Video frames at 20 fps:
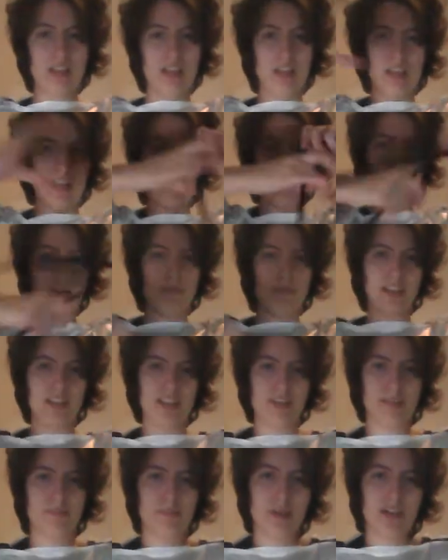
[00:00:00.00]
And I'm
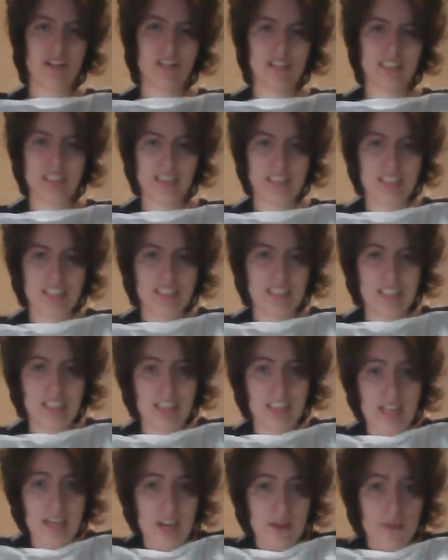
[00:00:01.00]
gonna belt.
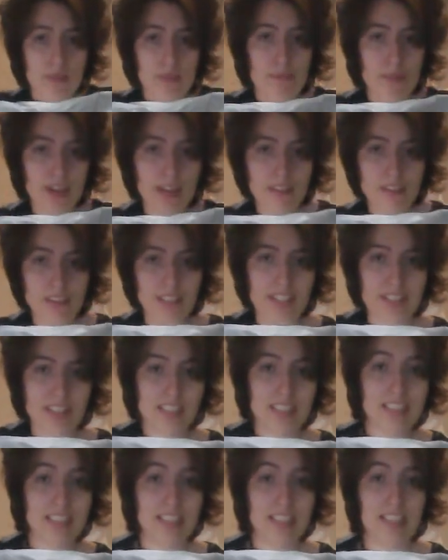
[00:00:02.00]
Now we belt
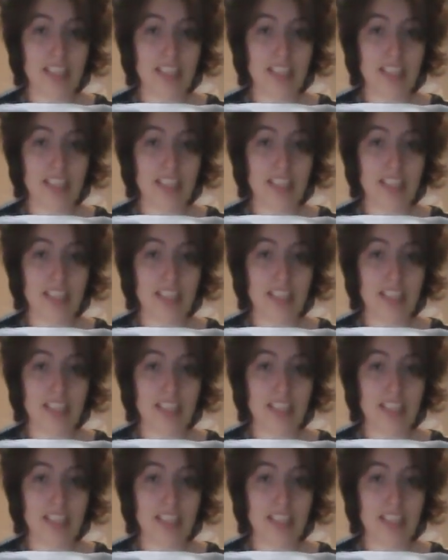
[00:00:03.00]
this.